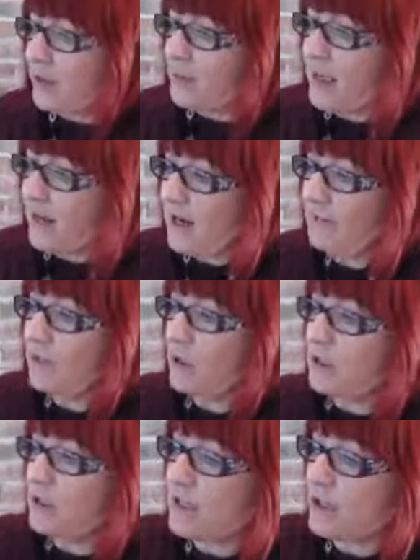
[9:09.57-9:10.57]
Then have we
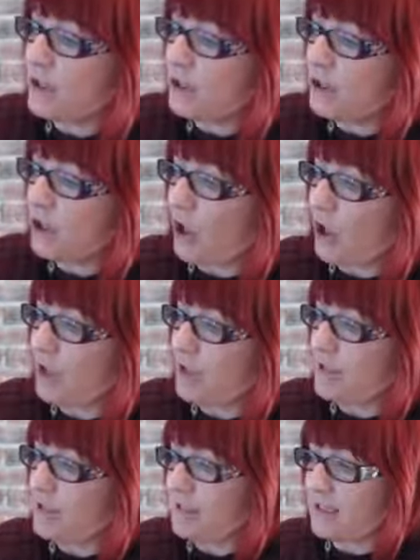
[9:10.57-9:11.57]
got discuss joining
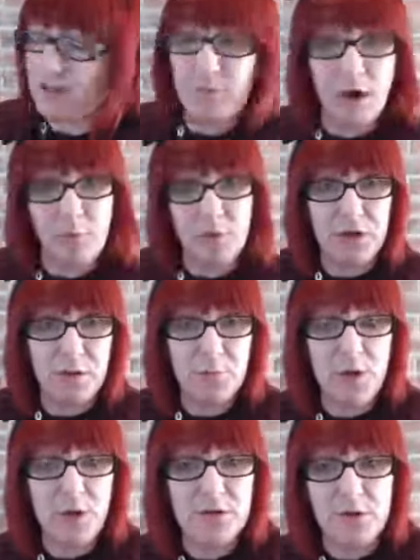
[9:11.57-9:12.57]
to save more money on
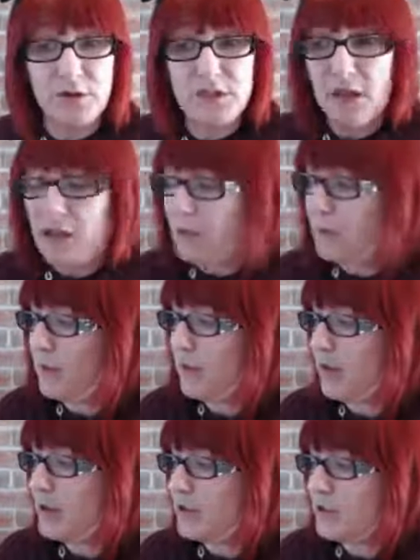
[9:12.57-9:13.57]
products,
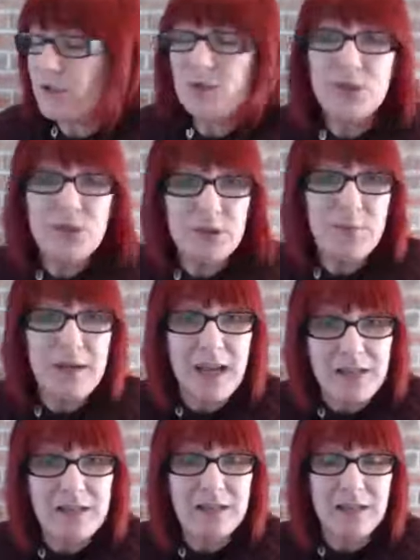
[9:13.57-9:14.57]
because you should be
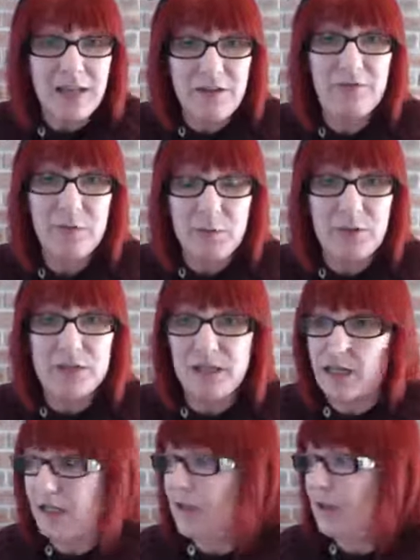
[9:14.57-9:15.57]
asking
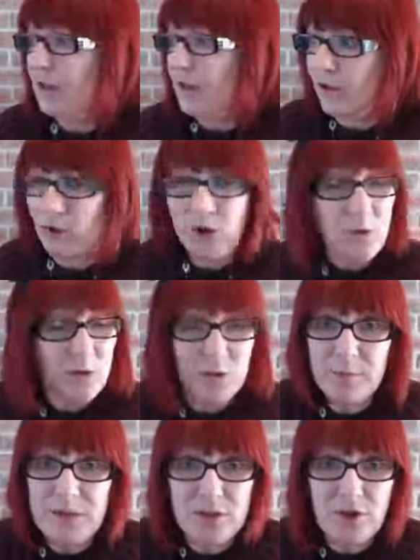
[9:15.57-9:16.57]
everybody who you
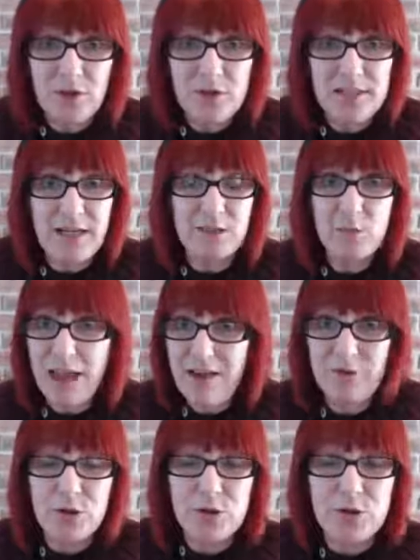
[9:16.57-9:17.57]
come into contact with,
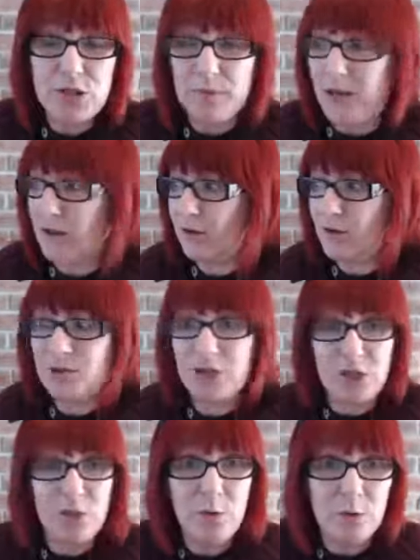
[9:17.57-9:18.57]
every customer, look, do
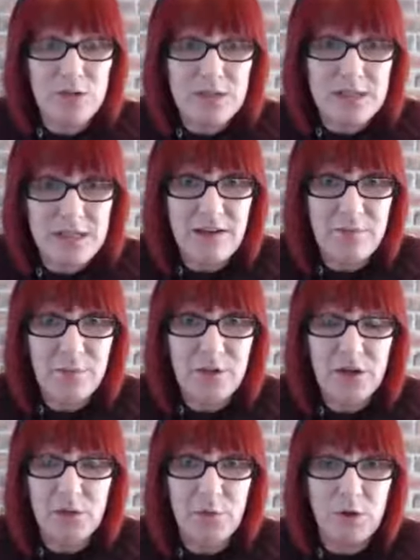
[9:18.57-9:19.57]
you want to save
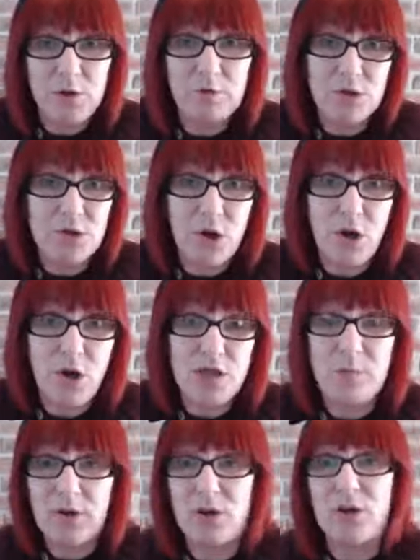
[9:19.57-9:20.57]
money on what you've just ordered?
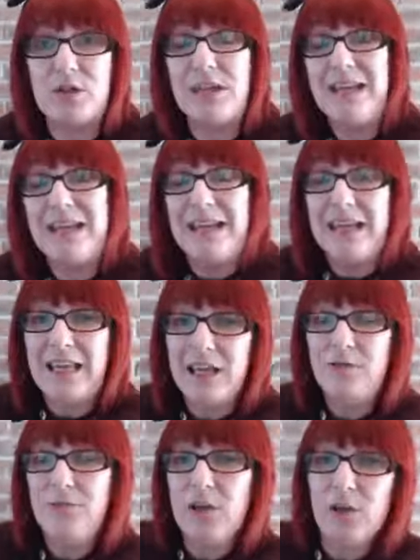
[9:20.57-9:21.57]
Because
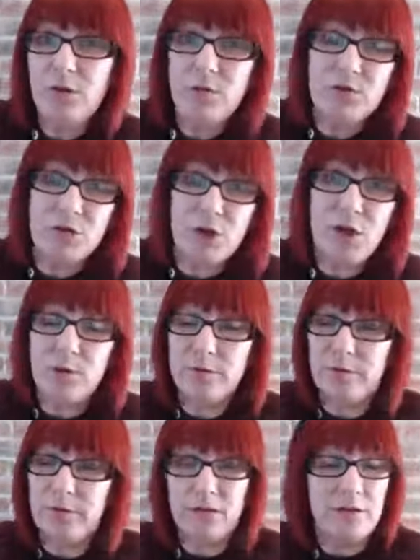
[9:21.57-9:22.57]
if you join up
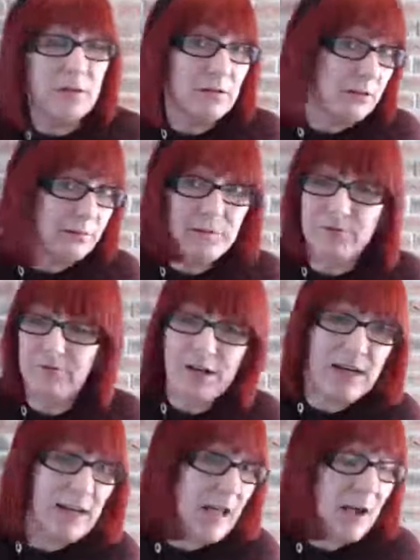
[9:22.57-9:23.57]
for, you know, for
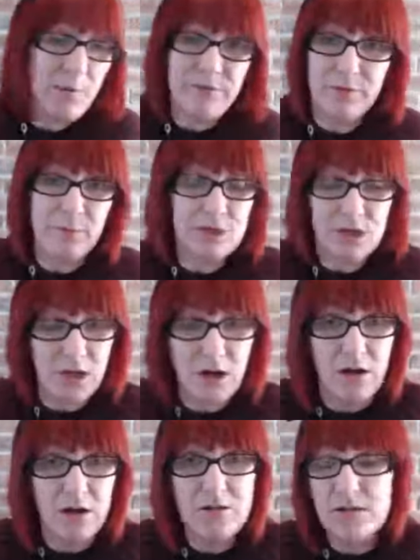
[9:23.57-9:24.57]
free, however much it
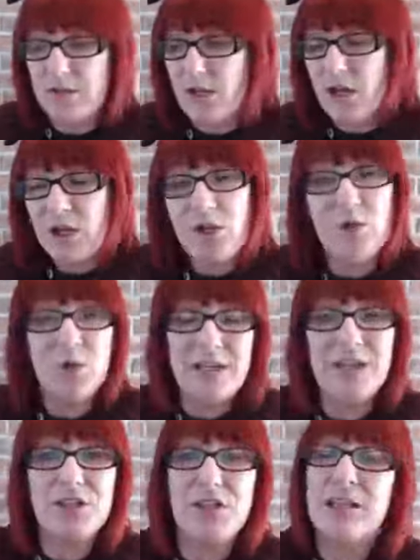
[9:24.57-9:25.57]
costs, you could
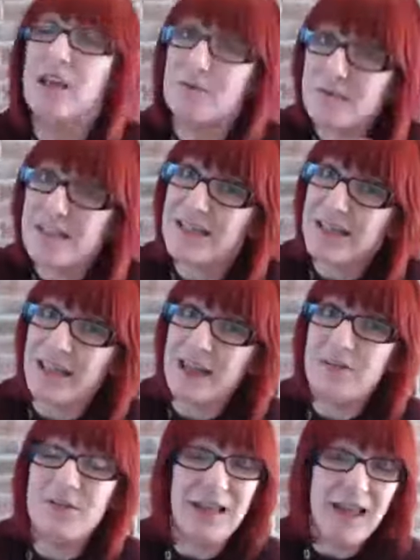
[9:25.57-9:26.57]
actually have
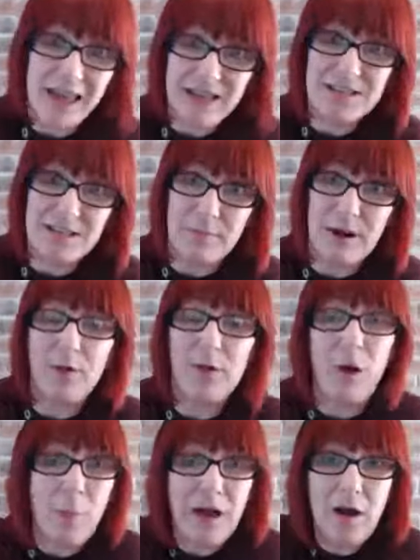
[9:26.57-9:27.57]
saved X amount
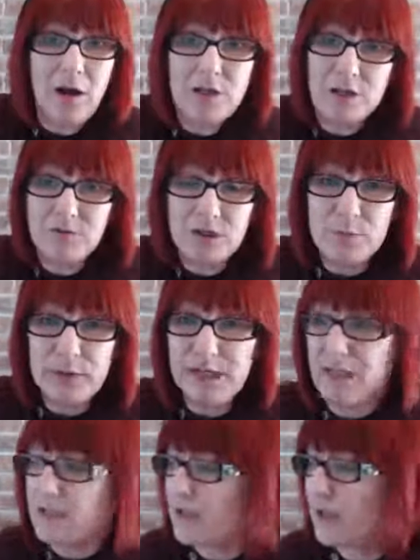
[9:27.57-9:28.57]
on that order you just
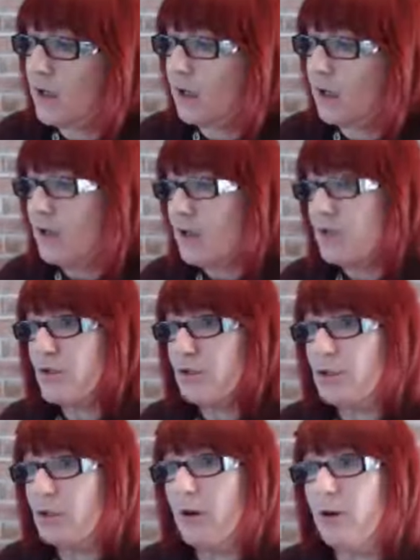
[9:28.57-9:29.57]
placed. So
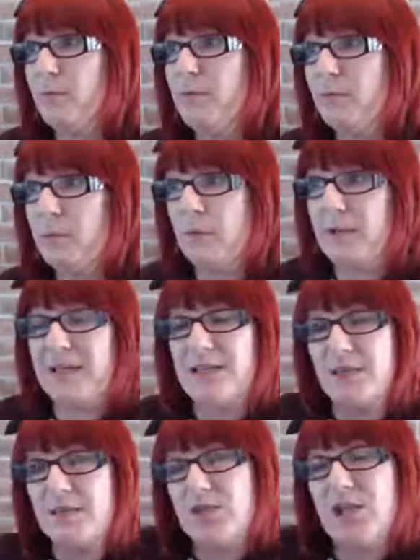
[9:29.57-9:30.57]
you are coming from a place
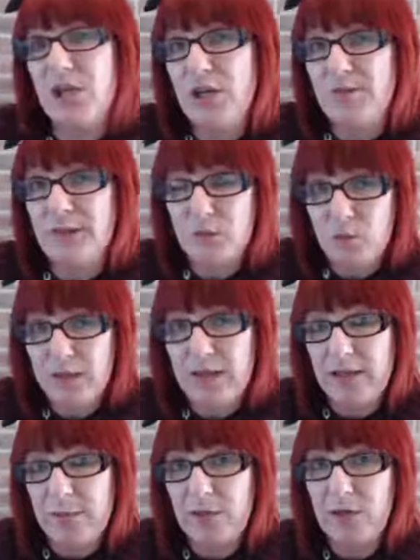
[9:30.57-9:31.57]
of service with
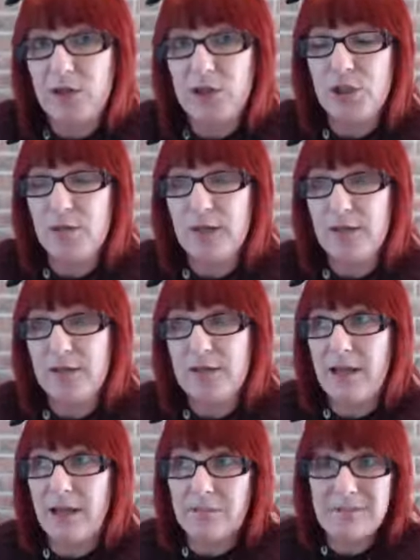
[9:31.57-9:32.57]
them because you are
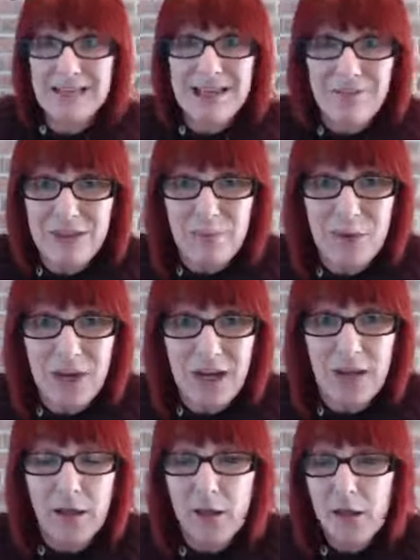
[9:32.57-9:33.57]
saving them
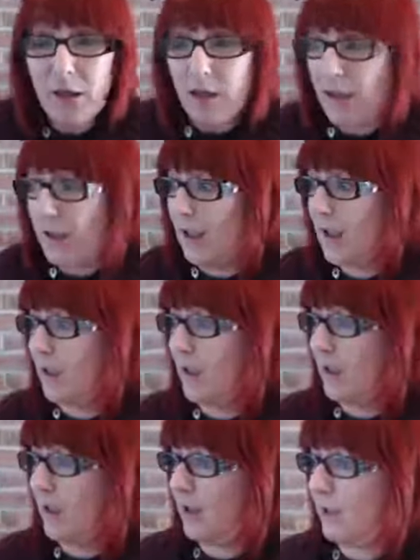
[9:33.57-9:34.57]
money.
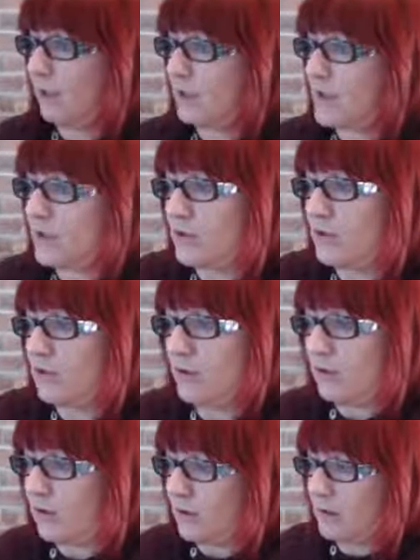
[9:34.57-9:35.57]

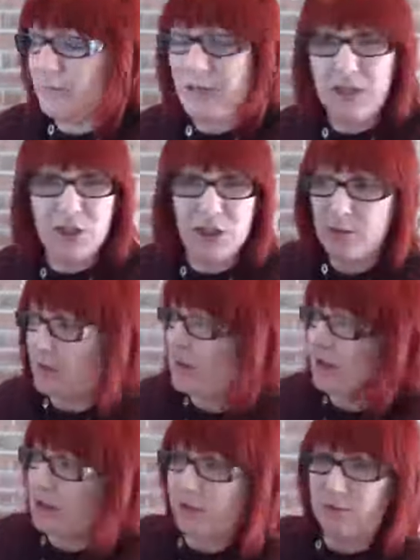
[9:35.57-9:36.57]
So make sure
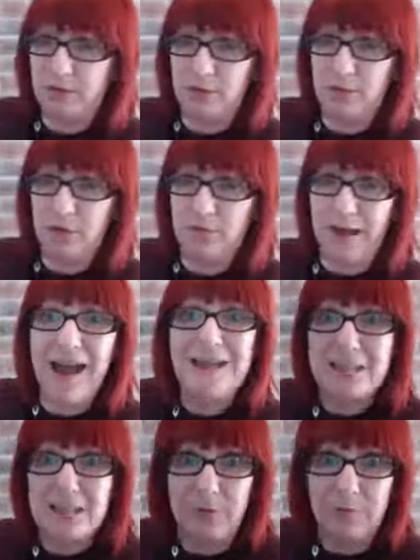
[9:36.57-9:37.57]
that you've
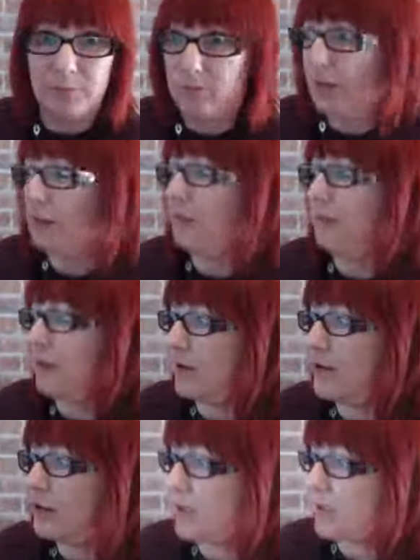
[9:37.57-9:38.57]
asked them if they're
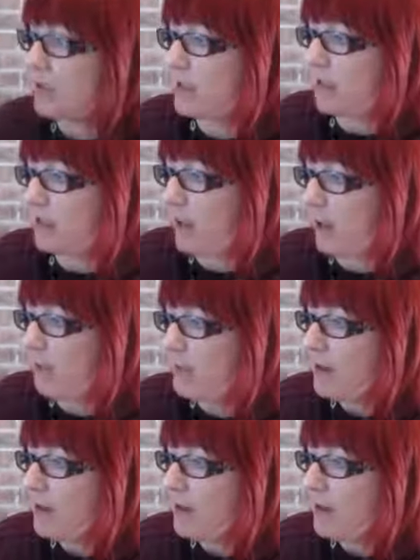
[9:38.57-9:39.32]
interested in that.